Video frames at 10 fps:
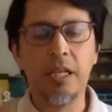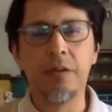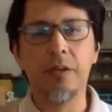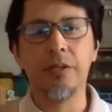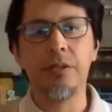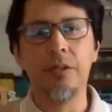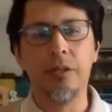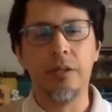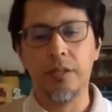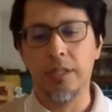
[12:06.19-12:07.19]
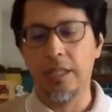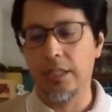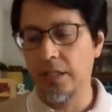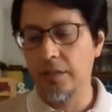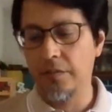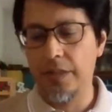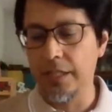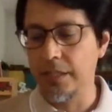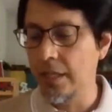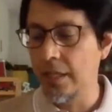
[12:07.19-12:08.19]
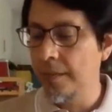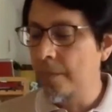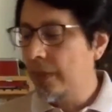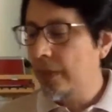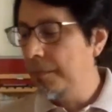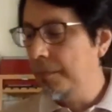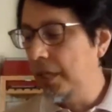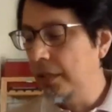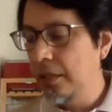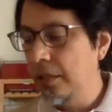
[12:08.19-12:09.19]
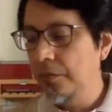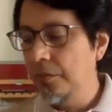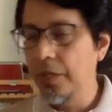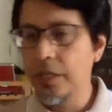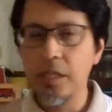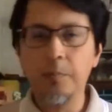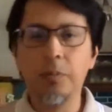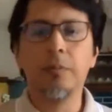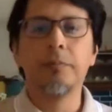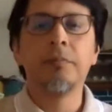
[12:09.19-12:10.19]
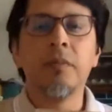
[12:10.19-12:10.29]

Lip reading: carrots or that kind of things. But, for example,